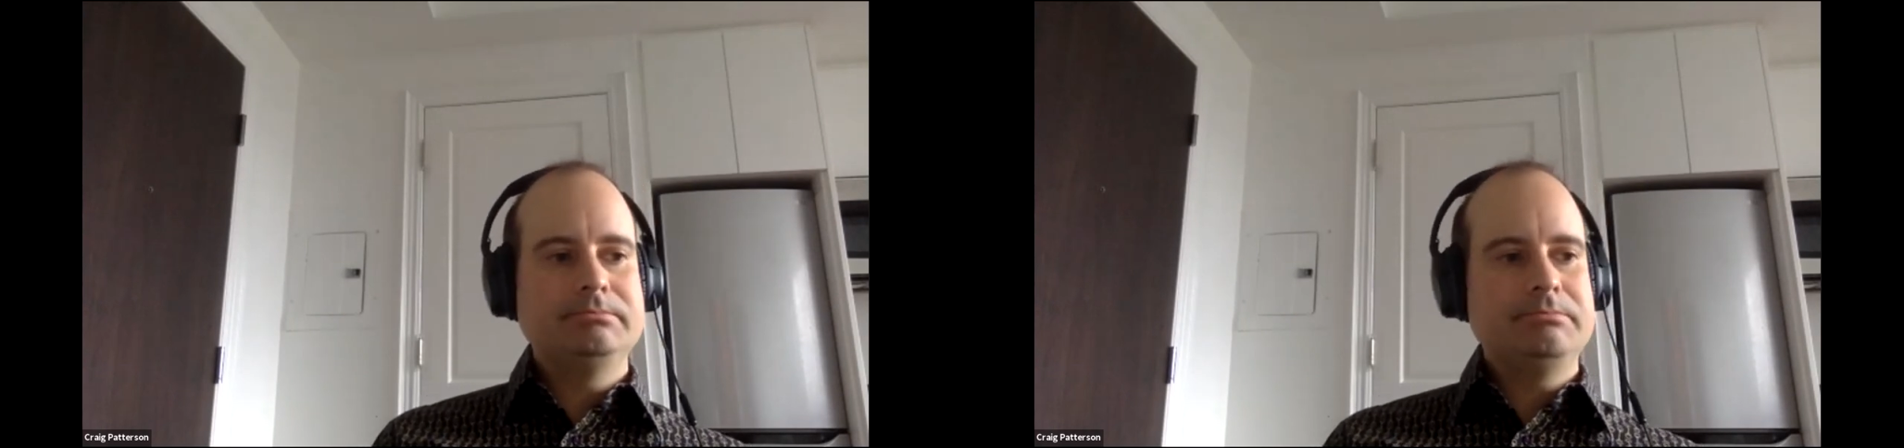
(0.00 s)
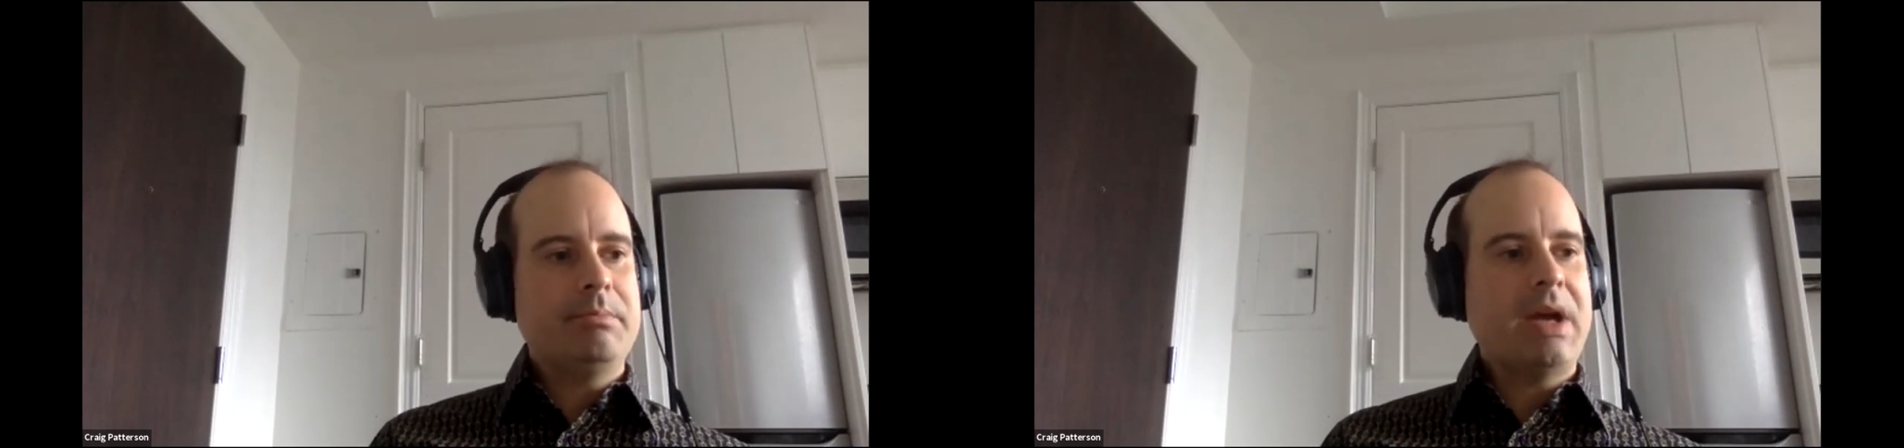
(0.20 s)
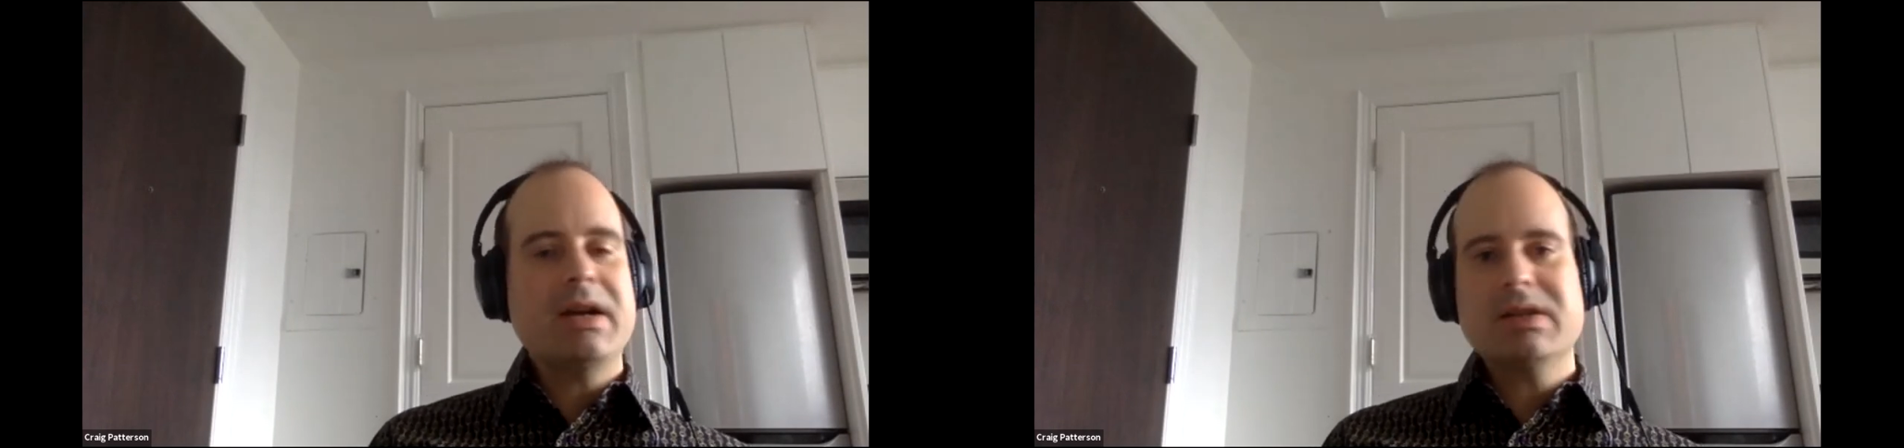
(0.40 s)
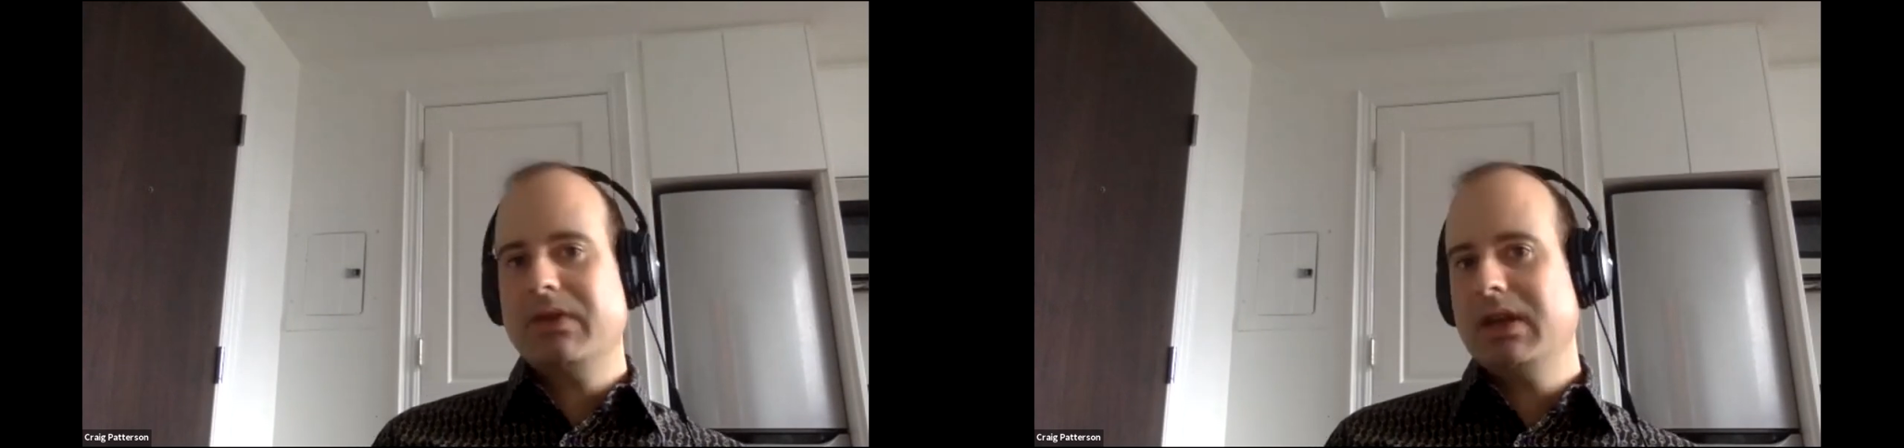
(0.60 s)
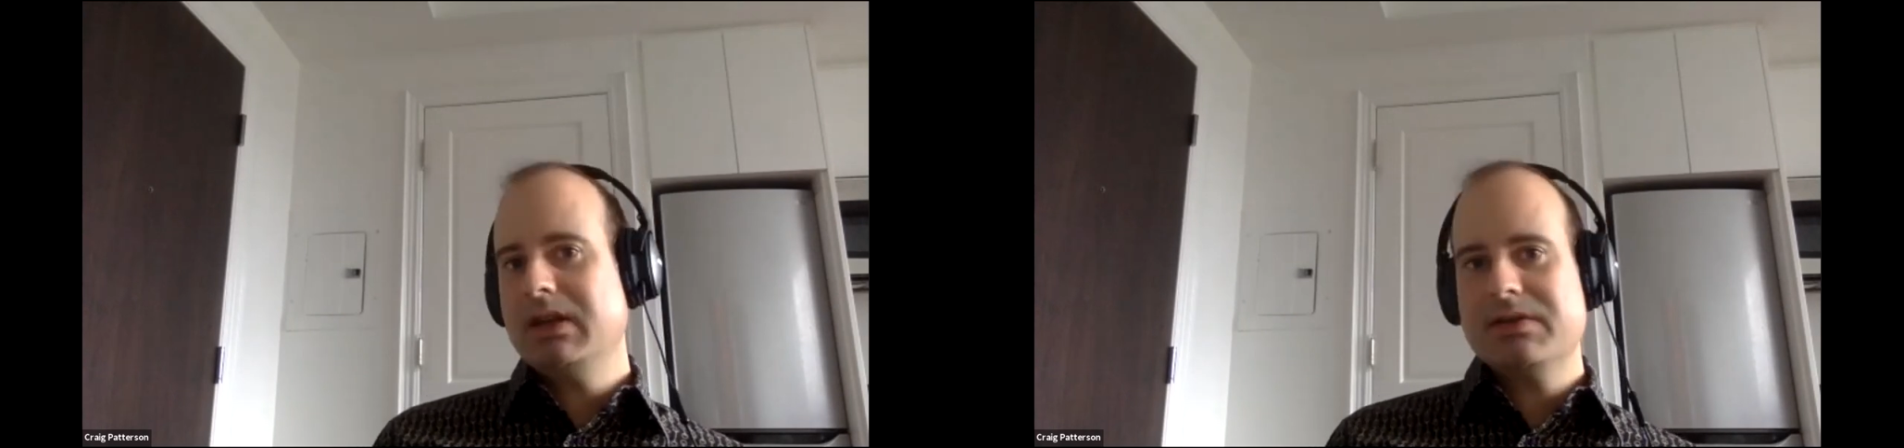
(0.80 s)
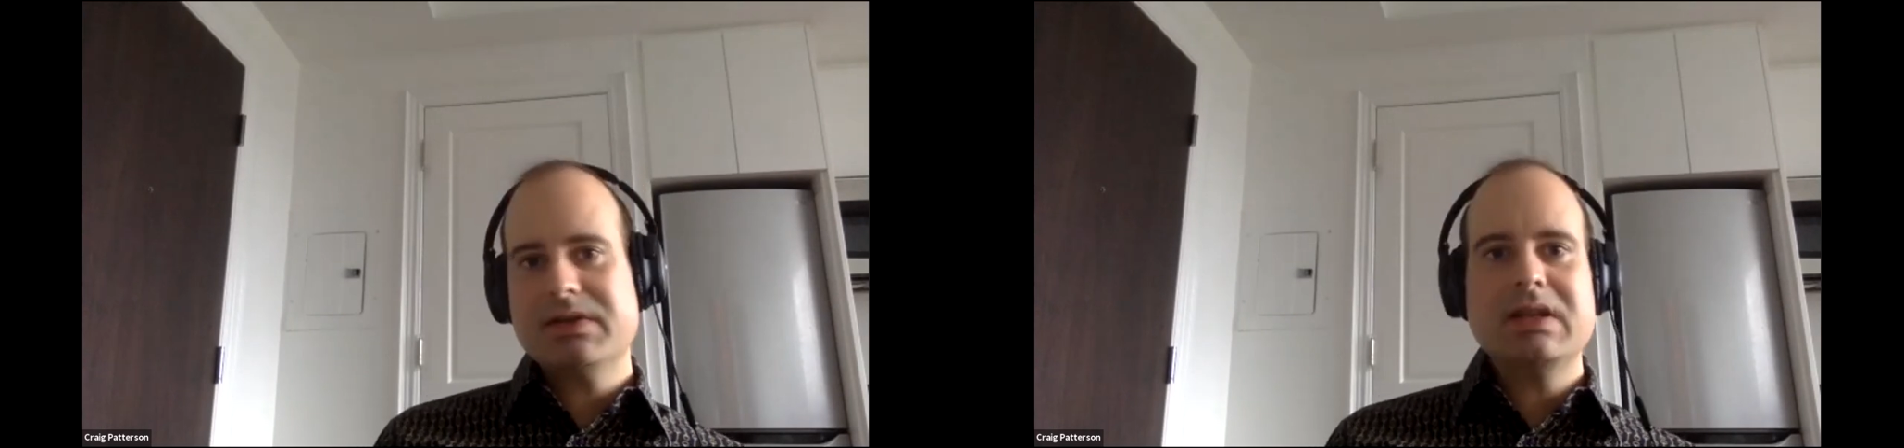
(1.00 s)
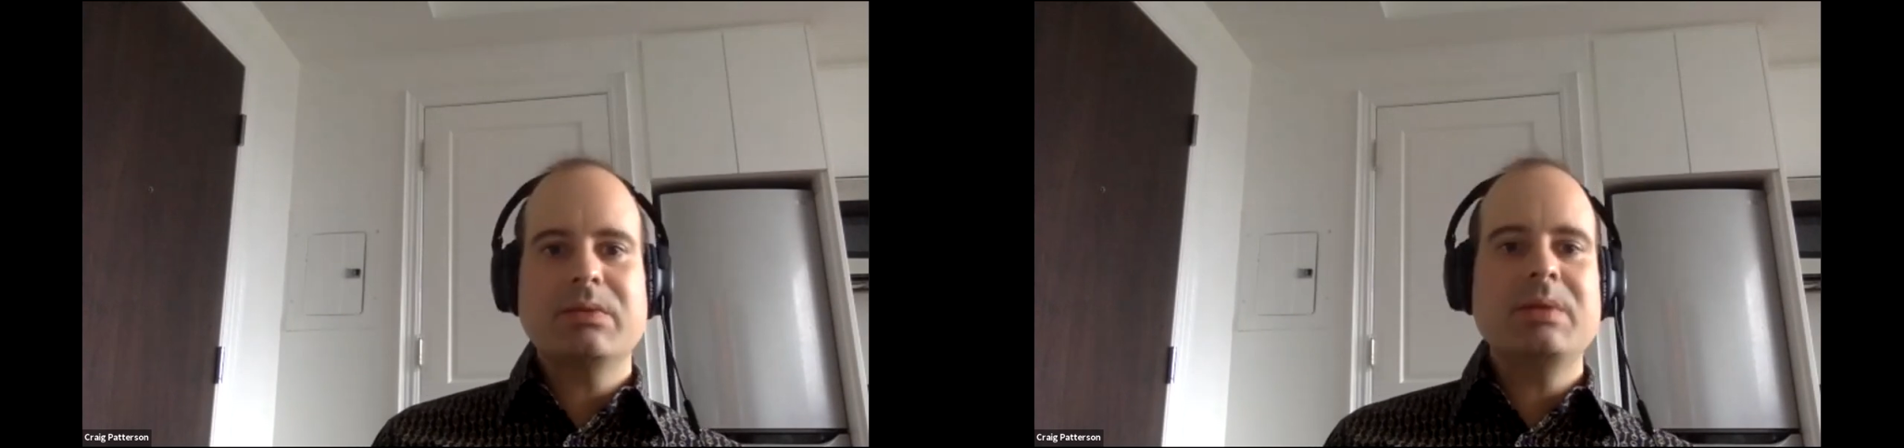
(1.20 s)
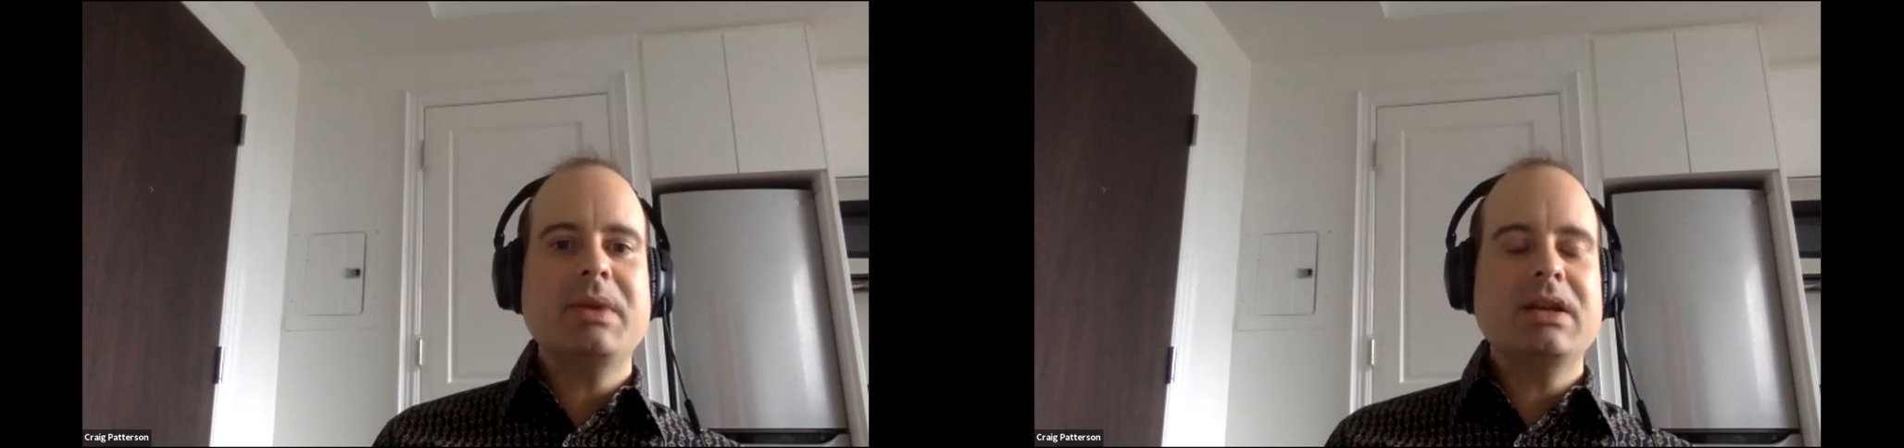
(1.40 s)
mass vacancies,
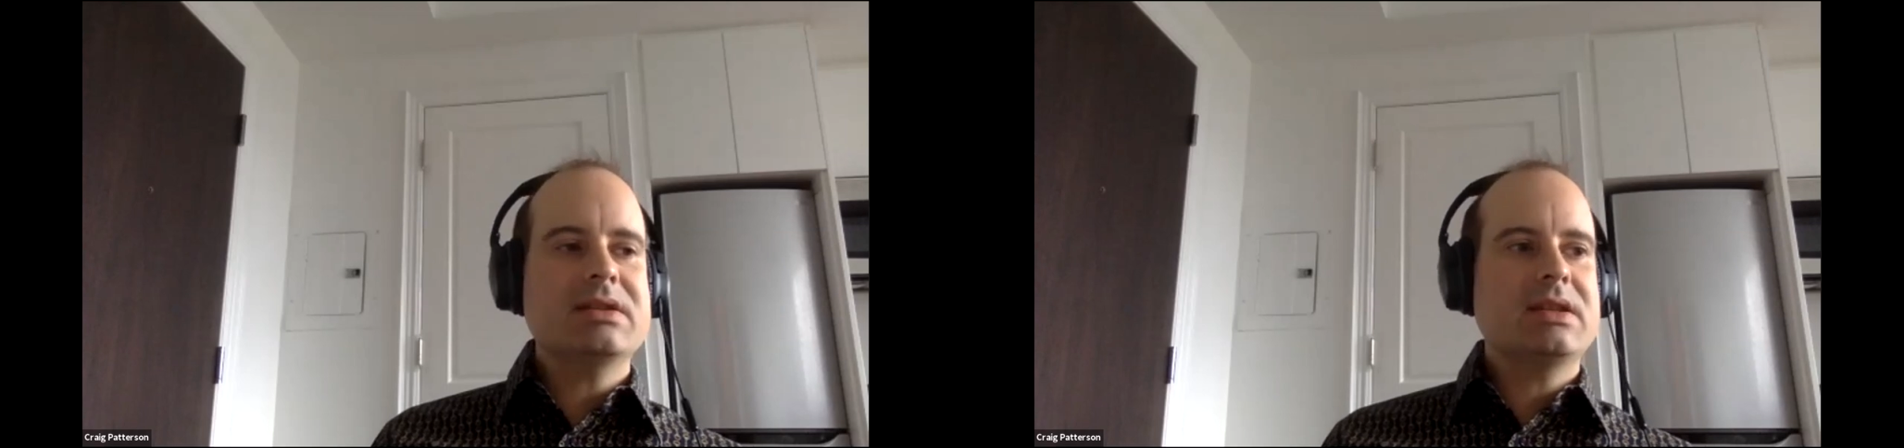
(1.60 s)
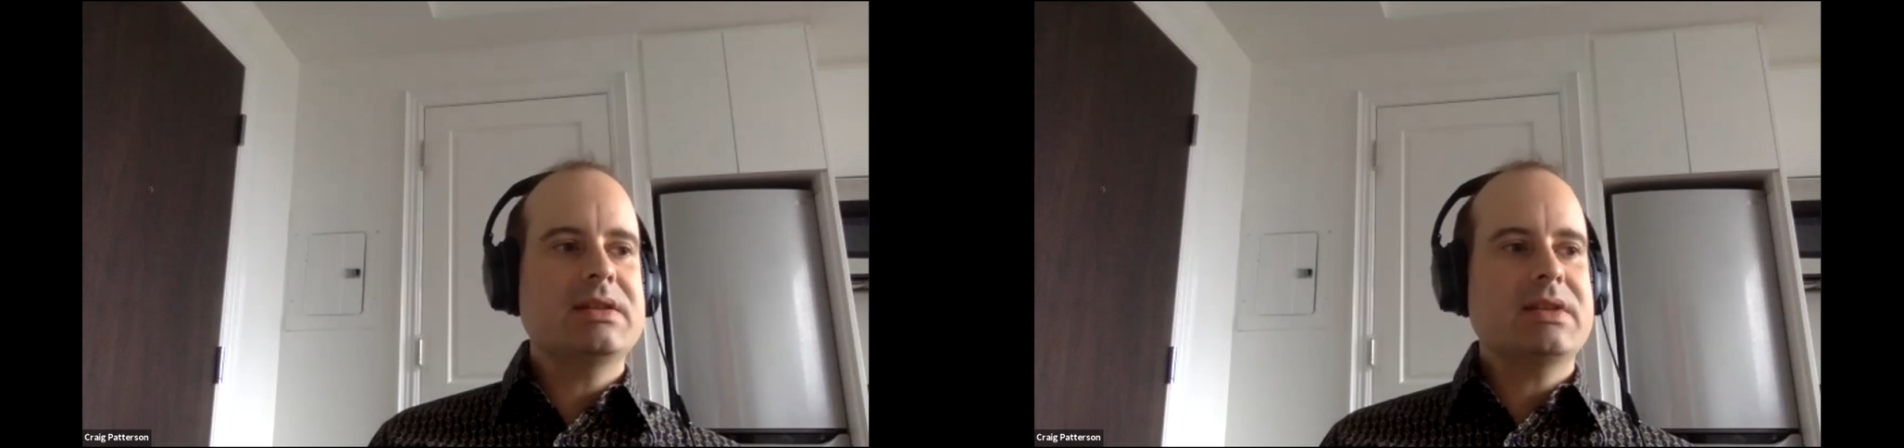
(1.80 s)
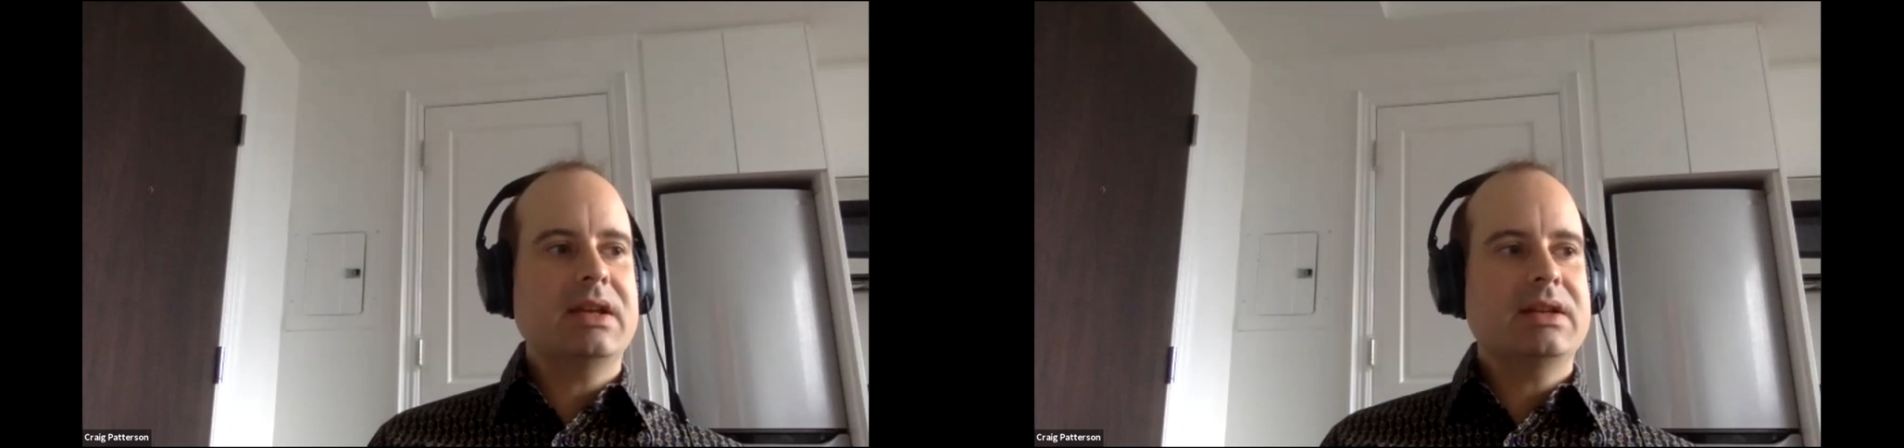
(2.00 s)
we may see, say,